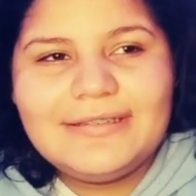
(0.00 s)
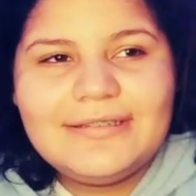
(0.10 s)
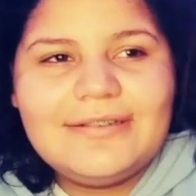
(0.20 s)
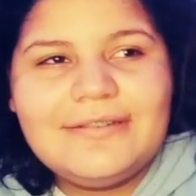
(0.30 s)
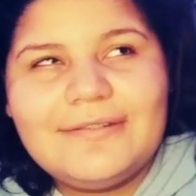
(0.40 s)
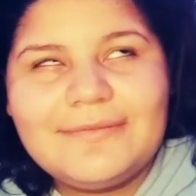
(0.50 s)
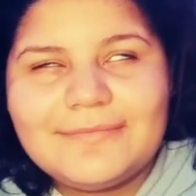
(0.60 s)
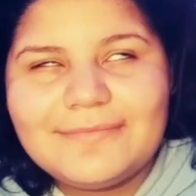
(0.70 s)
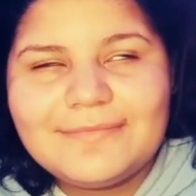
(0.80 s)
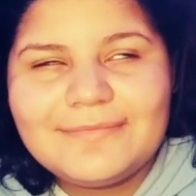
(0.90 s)
So,
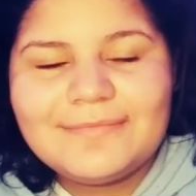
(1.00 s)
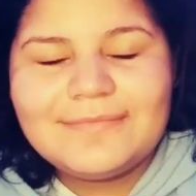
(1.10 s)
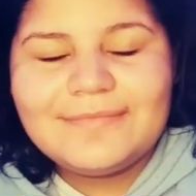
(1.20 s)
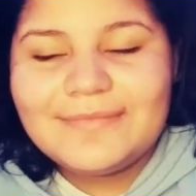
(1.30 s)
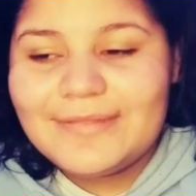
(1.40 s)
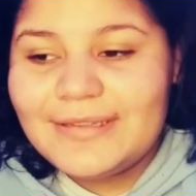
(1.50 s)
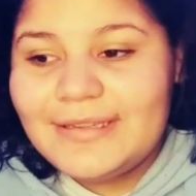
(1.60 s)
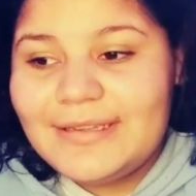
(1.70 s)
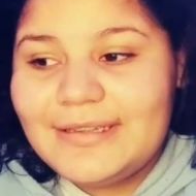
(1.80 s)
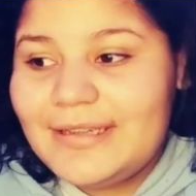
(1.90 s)

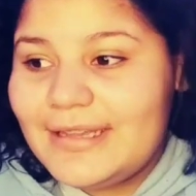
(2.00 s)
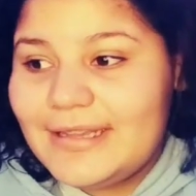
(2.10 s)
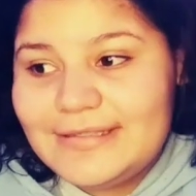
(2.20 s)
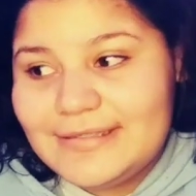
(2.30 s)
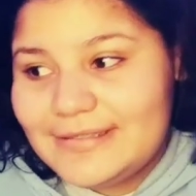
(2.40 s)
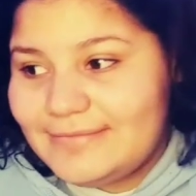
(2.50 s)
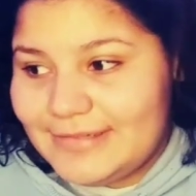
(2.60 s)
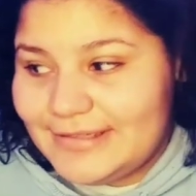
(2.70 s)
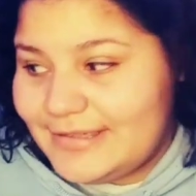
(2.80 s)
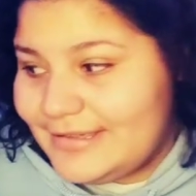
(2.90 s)
yeah, that's him
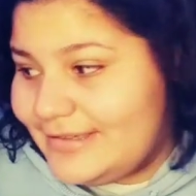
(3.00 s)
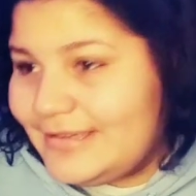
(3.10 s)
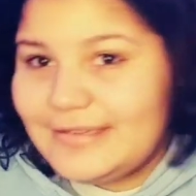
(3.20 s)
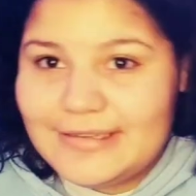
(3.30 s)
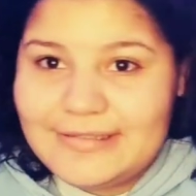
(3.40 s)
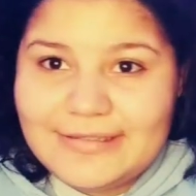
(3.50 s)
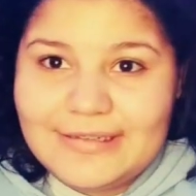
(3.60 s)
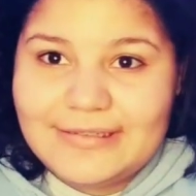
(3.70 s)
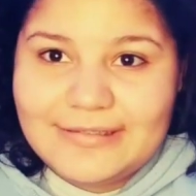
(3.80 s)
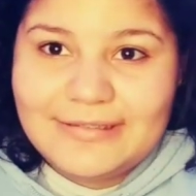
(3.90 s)
right there. That's
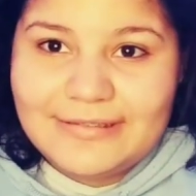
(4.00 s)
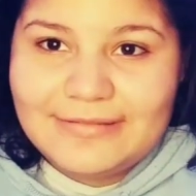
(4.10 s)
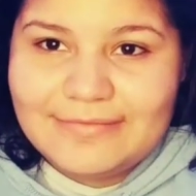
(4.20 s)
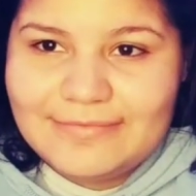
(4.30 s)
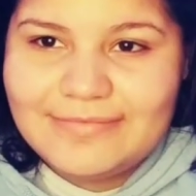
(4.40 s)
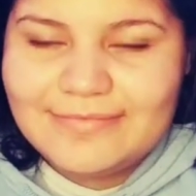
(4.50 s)
that's him.